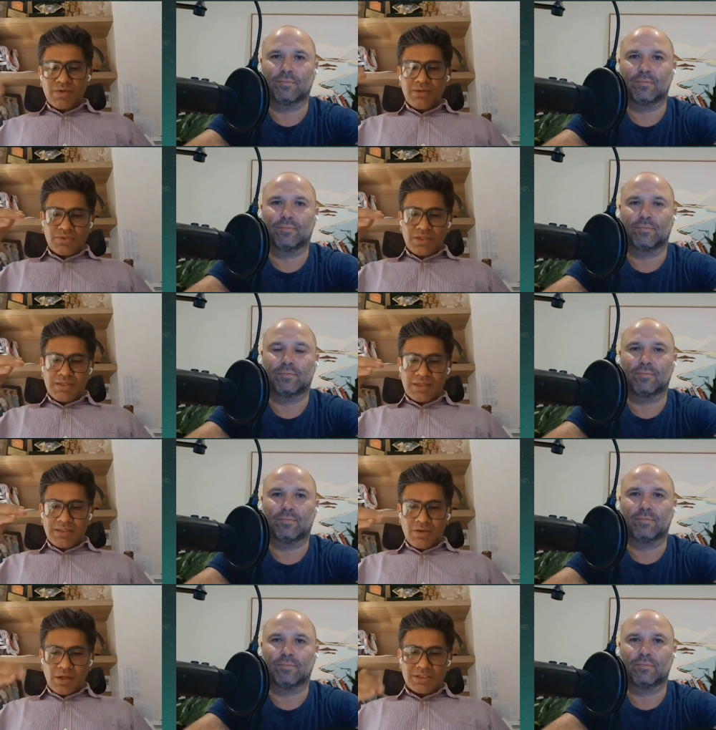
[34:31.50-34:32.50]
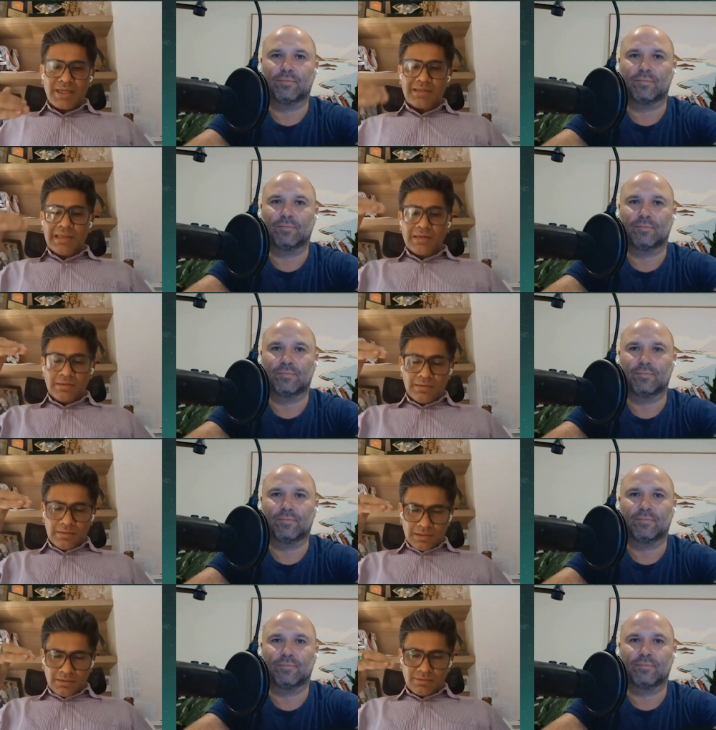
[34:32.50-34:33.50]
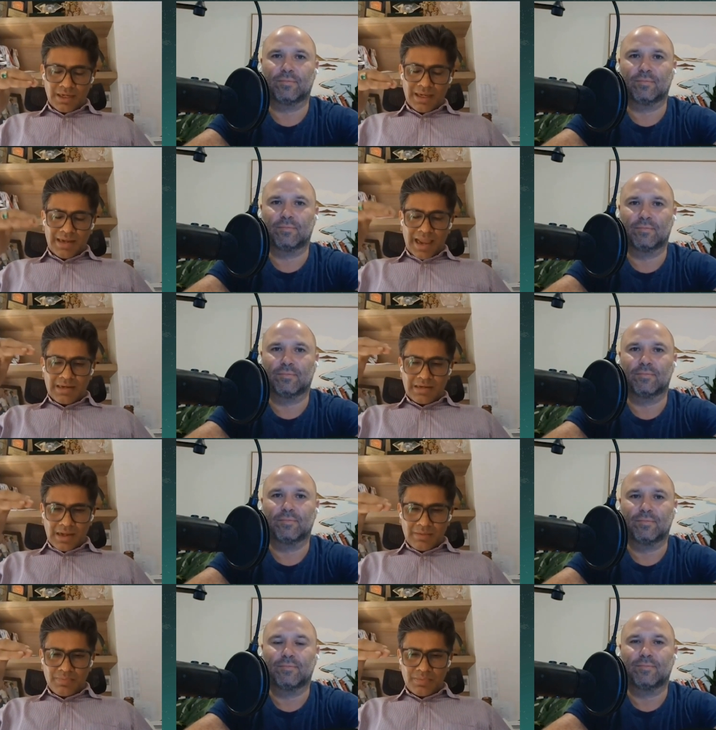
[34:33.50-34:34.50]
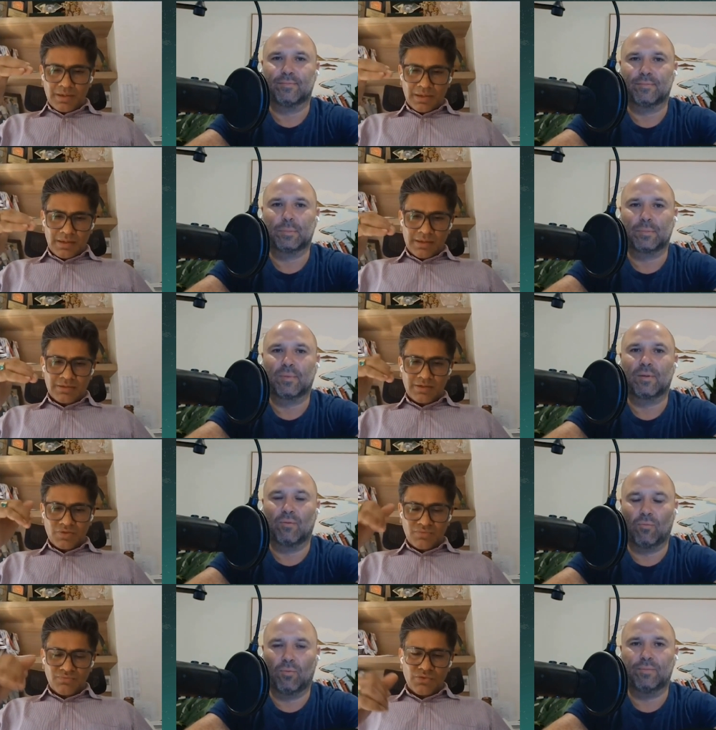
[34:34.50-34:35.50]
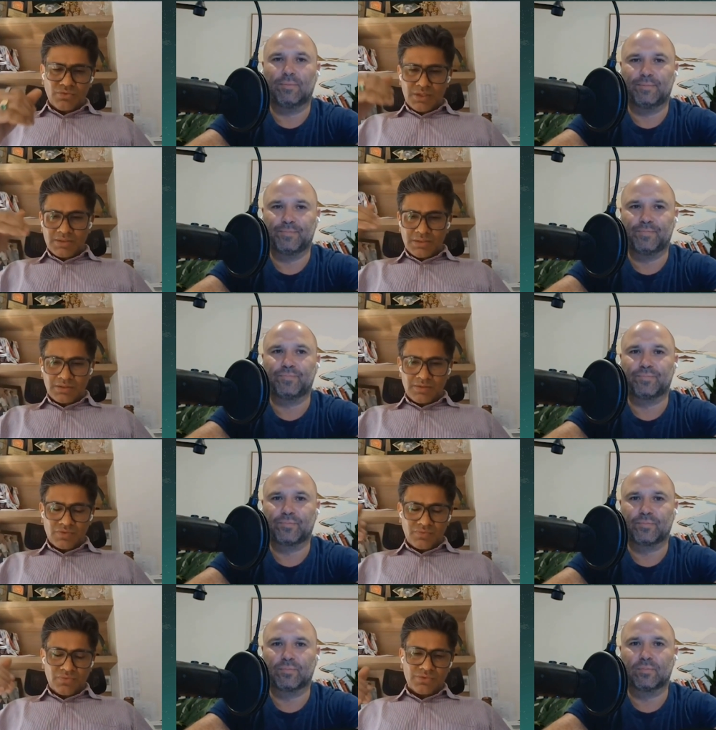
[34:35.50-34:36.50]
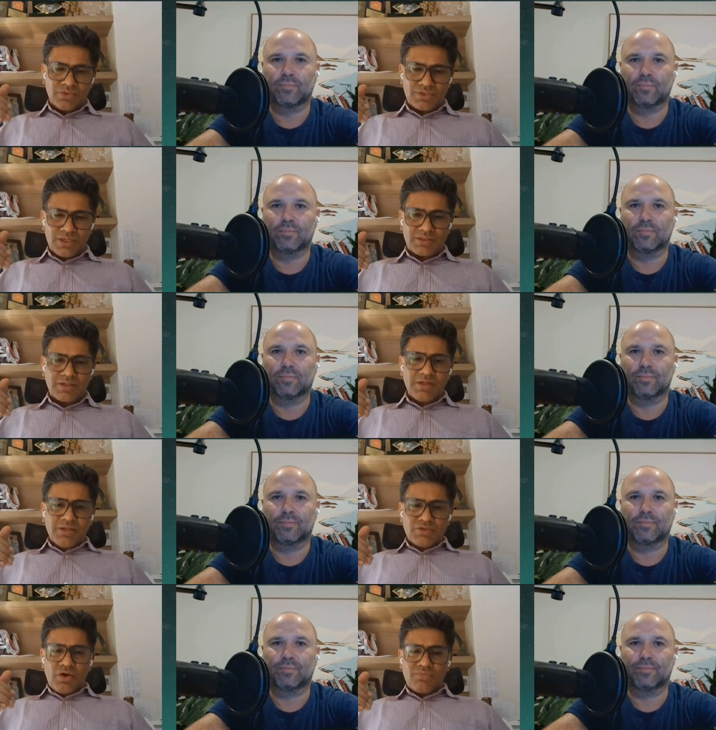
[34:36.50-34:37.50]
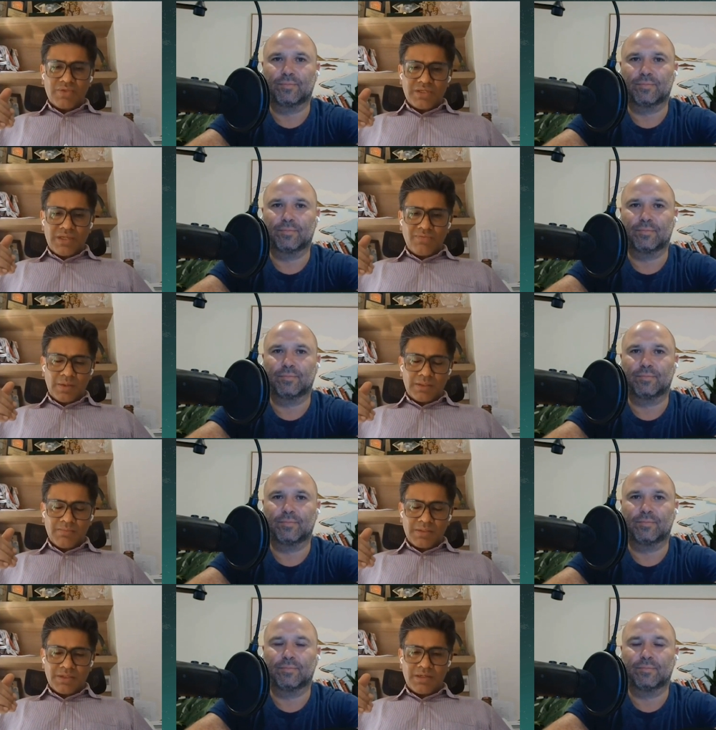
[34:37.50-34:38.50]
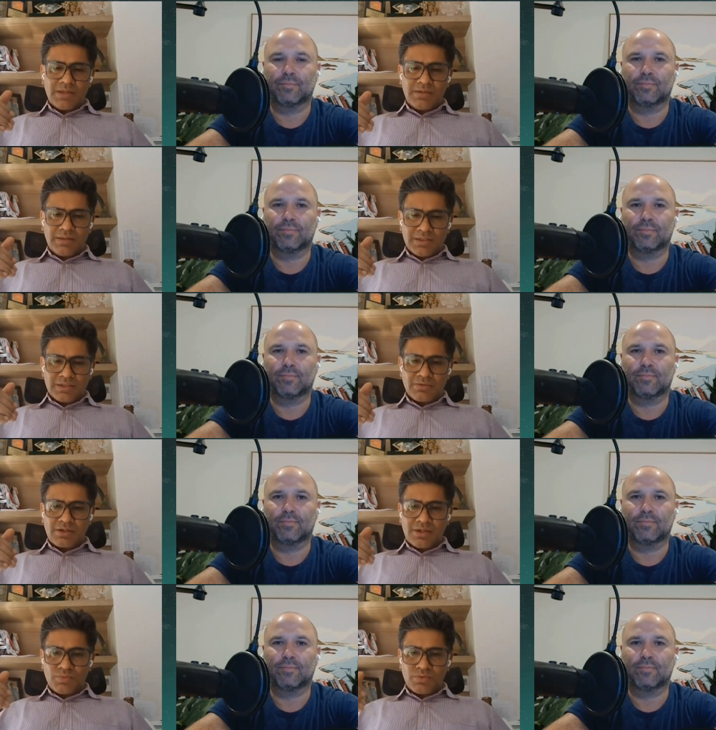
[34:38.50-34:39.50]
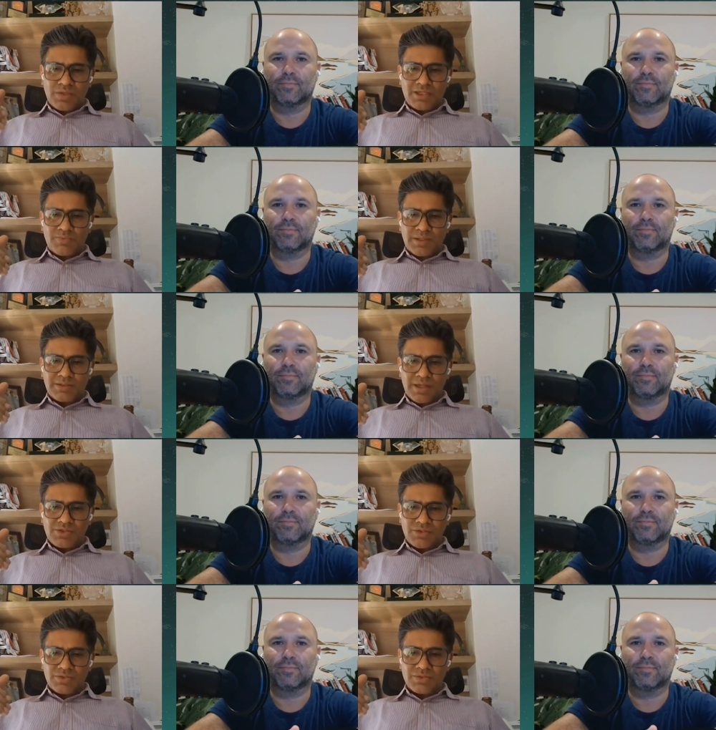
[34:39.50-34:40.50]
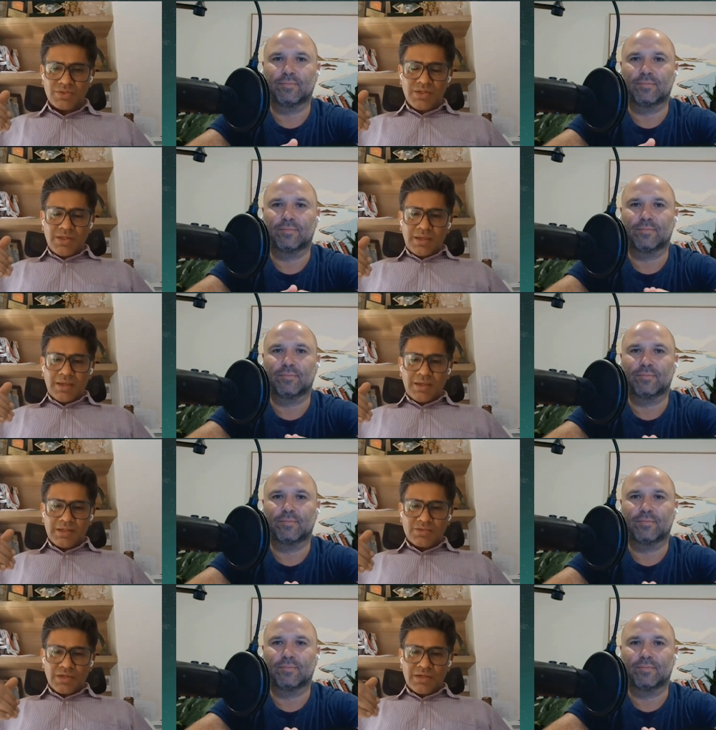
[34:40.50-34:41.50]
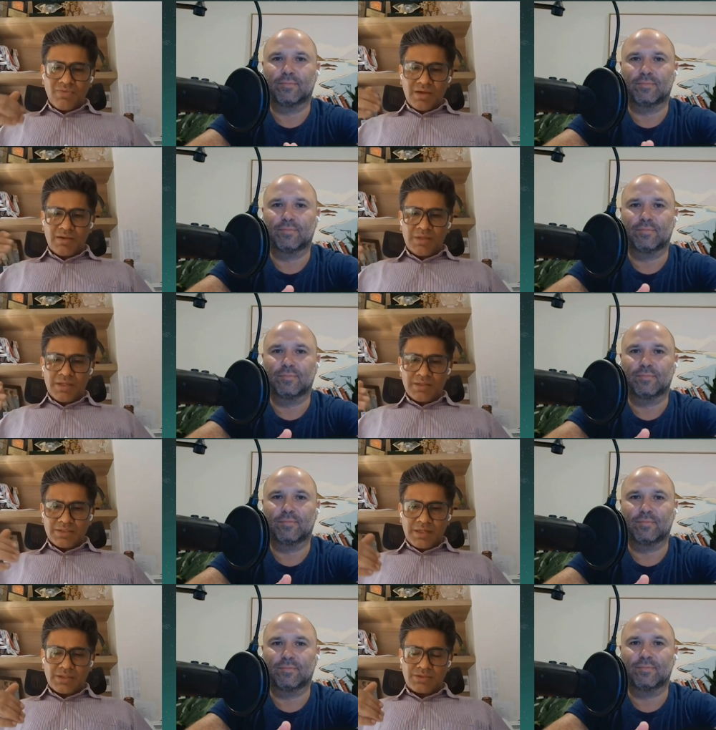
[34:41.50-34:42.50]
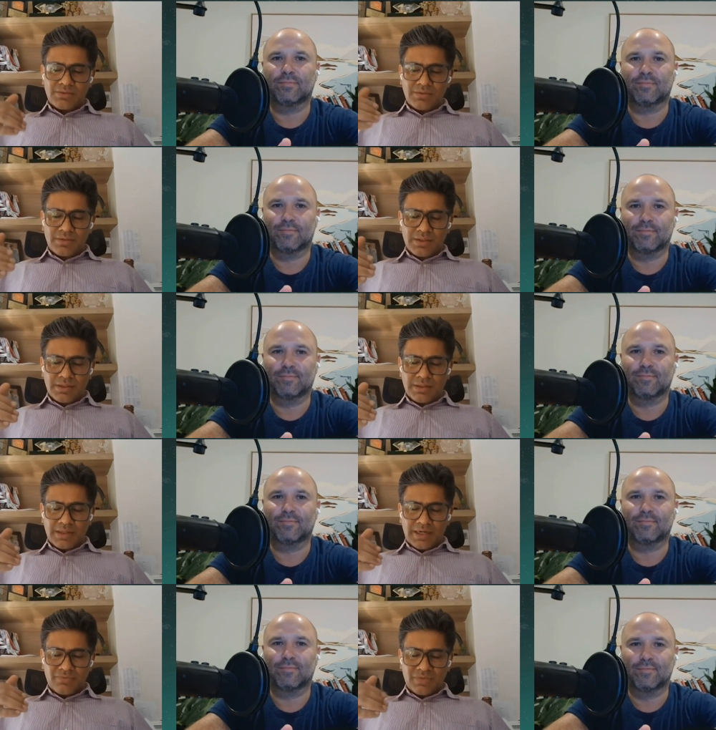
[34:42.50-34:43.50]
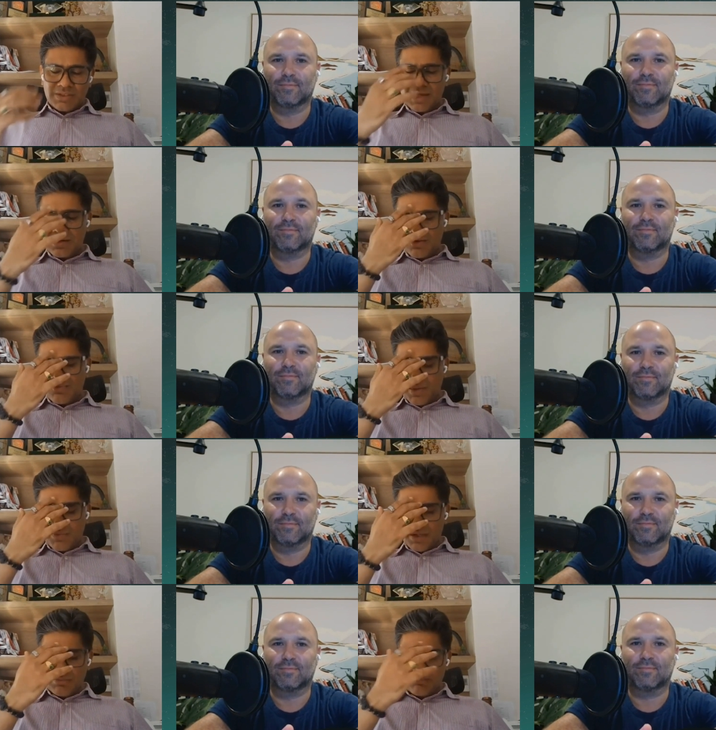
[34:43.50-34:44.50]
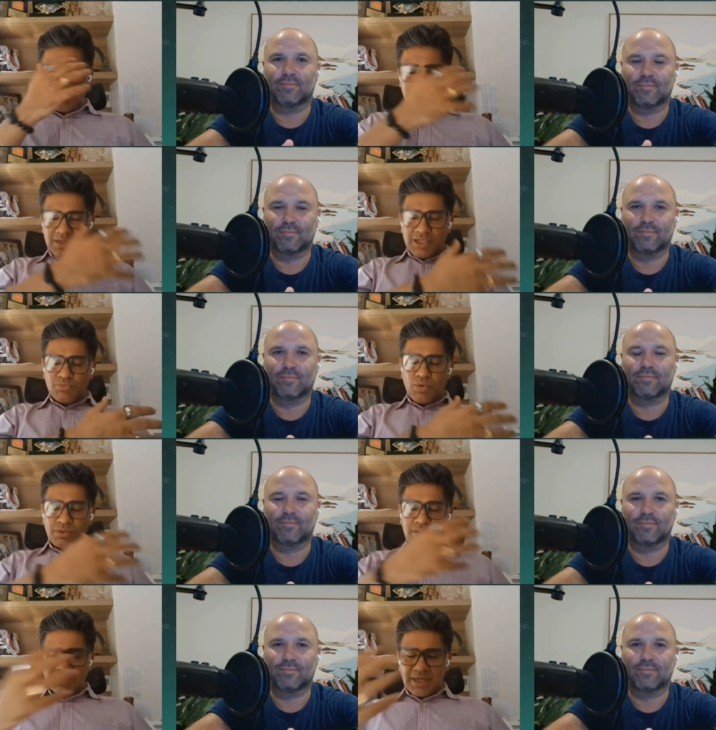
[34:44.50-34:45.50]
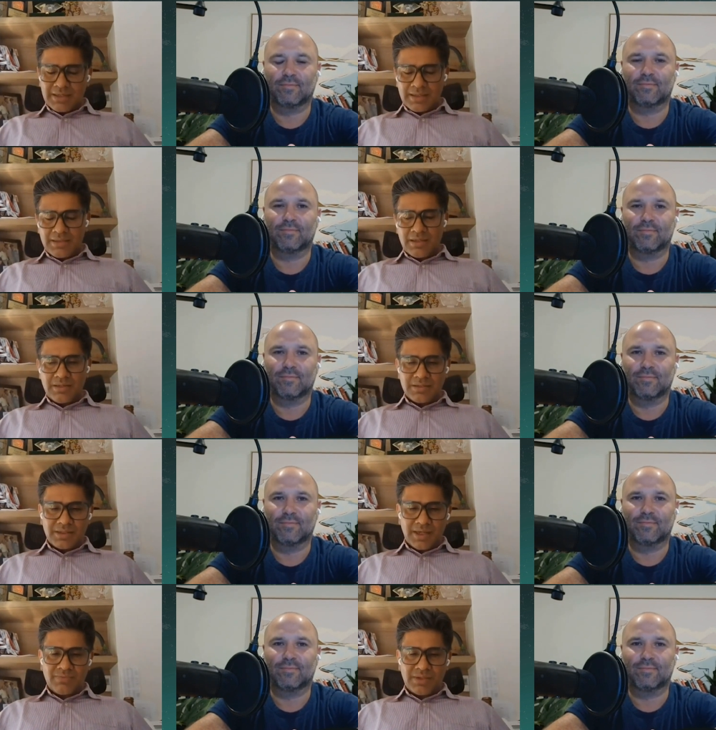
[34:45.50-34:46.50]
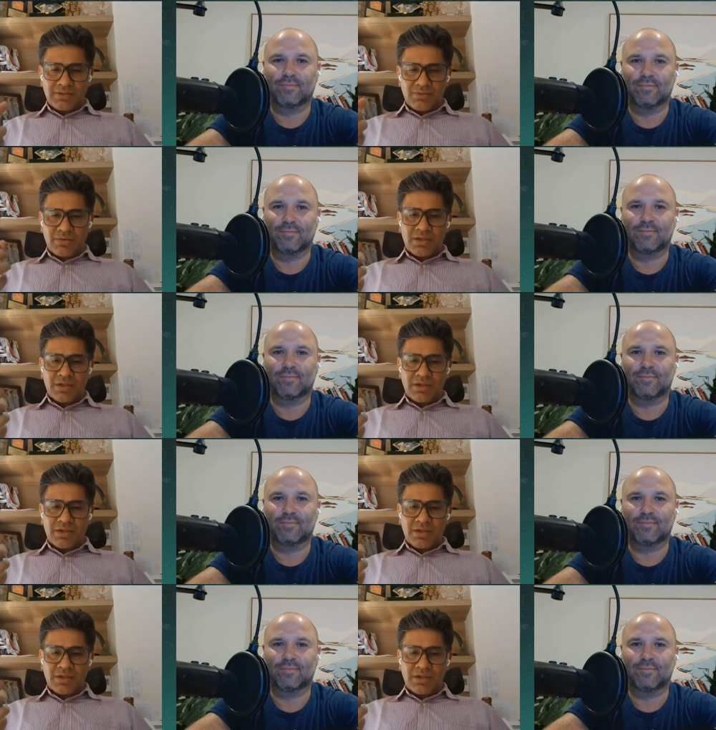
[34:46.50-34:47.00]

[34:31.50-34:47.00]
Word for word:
Speaker 1: what I'm trying to say is that the costs get laid in, you know, they get added up uh, in terms of duties, in terms of logistics. So obviously, when the material is not up to the expectations, Uh, there's invariably a discussion or a, a kind of a standoff between the exporting side and the Indian side, where they're